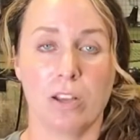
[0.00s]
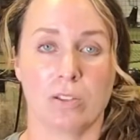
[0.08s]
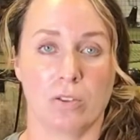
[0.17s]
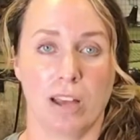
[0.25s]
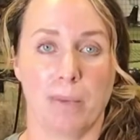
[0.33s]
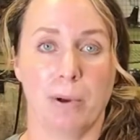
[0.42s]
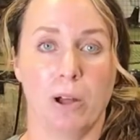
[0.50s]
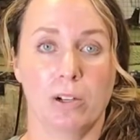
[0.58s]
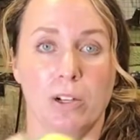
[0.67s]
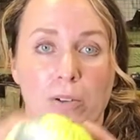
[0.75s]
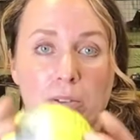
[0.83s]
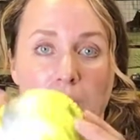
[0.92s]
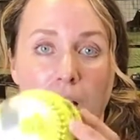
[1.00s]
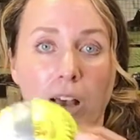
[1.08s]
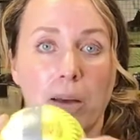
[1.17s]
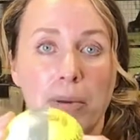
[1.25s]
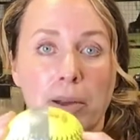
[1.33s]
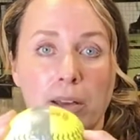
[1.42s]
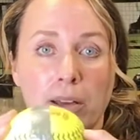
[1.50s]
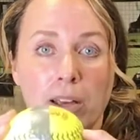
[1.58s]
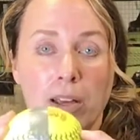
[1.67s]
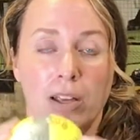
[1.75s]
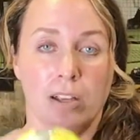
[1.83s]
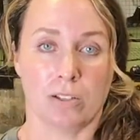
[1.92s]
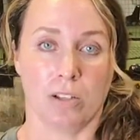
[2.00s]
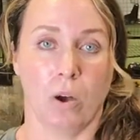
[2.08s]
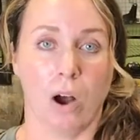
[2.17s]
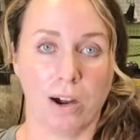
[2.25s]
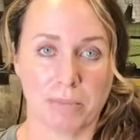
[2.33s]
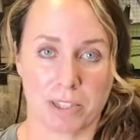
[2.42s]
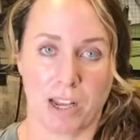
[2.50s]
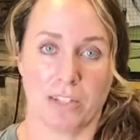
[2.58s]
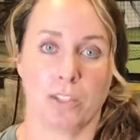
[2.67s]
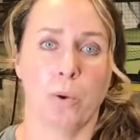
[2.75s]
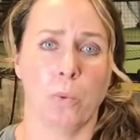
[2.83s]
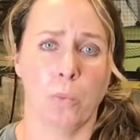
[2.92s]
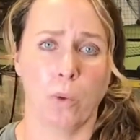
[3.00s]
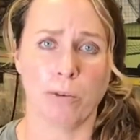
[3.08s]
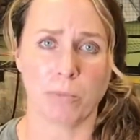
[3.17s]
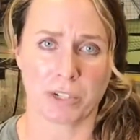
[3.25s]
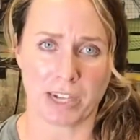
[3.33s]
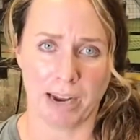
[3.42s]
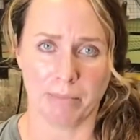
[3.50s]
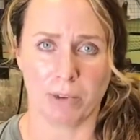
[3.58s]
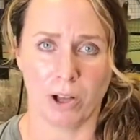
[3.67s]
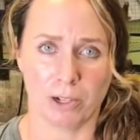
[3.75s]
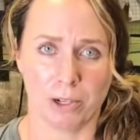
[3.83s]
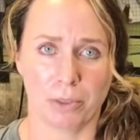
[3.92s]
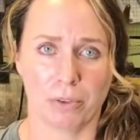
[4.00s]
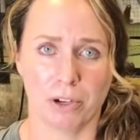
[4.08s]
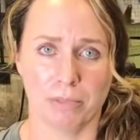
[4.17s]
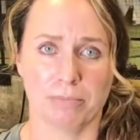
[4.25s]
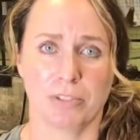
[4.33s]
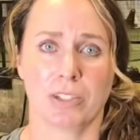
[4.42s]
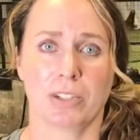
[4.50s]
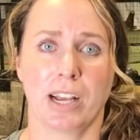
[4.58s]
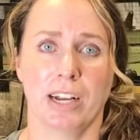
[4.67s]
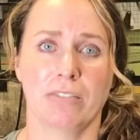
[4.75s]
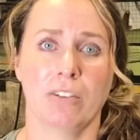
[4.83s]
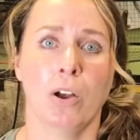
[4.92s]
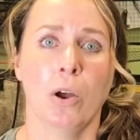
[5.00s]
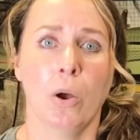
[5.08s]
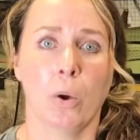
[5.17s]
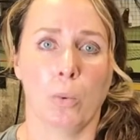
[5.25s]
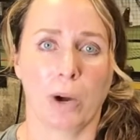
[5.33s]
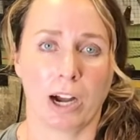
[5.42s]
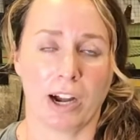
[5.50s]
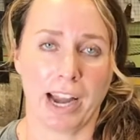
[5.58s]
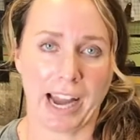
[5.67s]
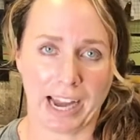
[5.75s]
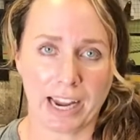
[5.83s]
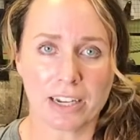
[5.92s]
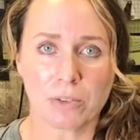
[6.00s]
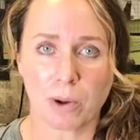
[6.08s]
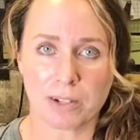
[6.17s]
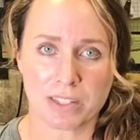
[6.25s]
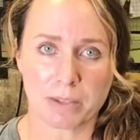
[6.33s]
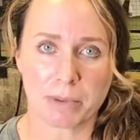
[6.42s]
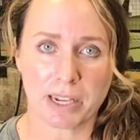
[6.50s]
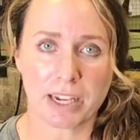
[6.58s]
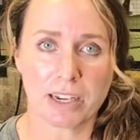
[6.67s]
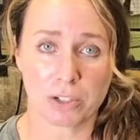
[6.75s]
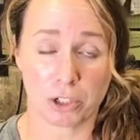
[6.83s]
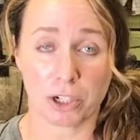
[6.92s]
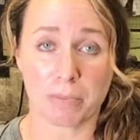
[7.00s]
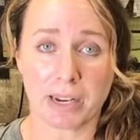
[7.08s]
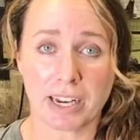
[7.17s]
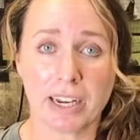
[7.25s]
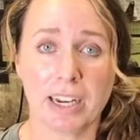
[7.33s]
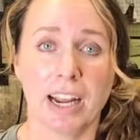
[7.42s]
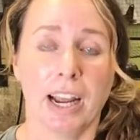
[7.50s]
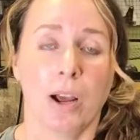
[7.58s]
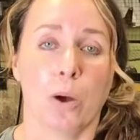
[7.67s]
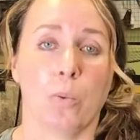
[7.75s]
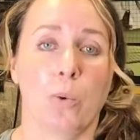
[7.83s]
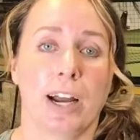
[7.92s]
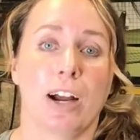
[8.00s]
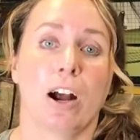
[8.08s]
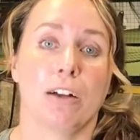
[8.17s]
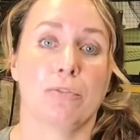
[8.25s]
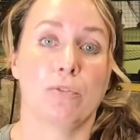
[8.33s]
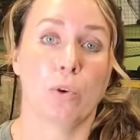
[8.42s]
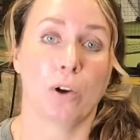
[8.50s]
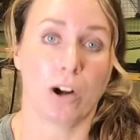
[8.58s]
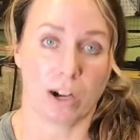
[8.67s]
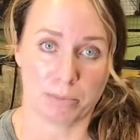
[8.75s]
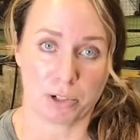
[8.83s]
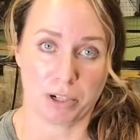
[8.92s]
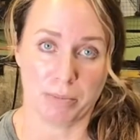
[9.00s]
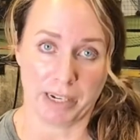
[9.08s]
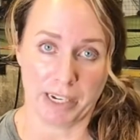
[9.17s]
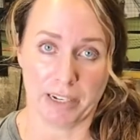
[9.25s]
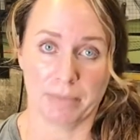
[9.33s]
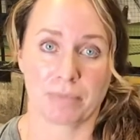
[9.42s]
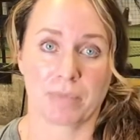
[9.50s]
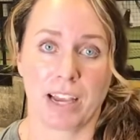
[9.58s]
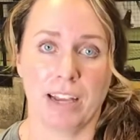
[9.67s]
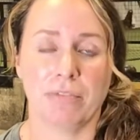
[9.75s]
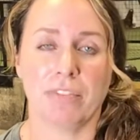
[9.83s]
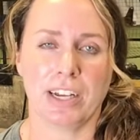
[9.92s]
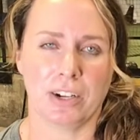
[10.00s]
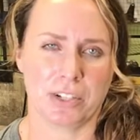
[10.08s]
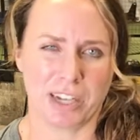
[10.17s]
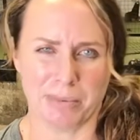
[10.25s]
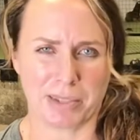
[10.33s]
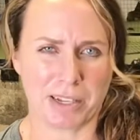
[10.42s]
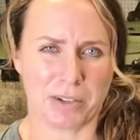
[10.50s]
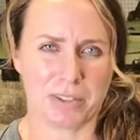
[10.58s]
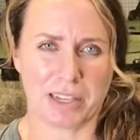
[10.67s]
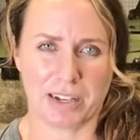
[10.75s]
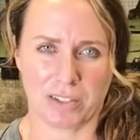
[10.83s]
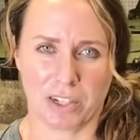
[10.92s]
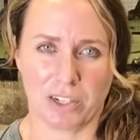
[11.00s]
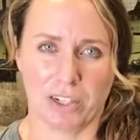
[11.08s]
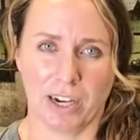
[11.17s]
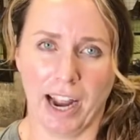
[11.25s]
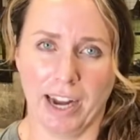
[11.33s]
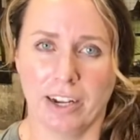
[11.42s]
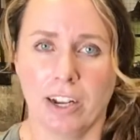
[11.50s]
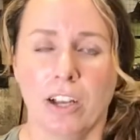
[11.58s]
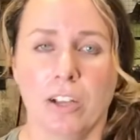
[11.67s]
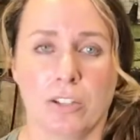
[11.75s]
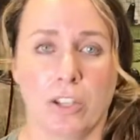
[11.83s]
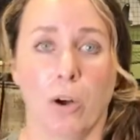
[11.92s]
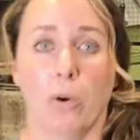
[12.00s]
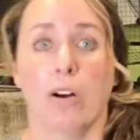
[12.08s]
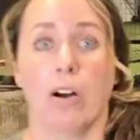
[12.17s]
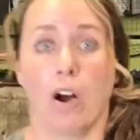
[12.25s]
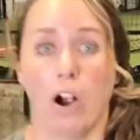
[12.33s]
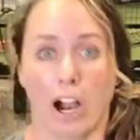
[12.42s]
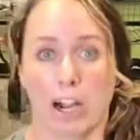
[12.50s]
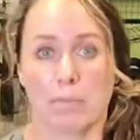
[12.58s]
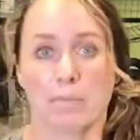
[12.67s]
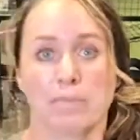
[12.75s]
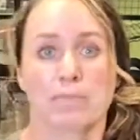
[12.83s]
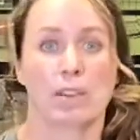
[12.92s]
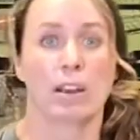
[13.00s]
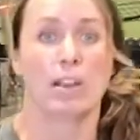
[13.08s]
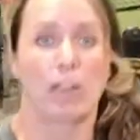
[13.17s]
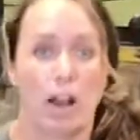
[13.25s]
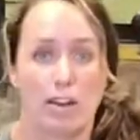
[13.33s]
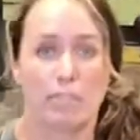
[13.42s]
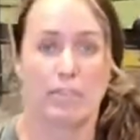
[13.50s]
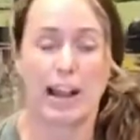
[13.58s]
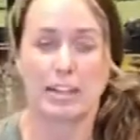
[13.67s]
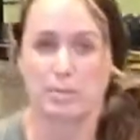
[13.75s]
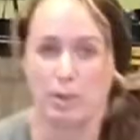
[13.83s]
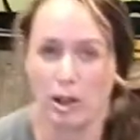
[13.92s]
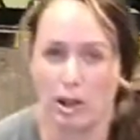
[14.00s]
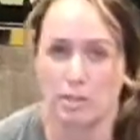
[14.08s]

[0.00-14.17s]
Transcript: So that ball goes up. So arm slots, one more time. I'll go through them. Just kind of where our hand wants to be, should be, where our forearm should be, and fingertips. I use that as a good guide. So arm on fastball.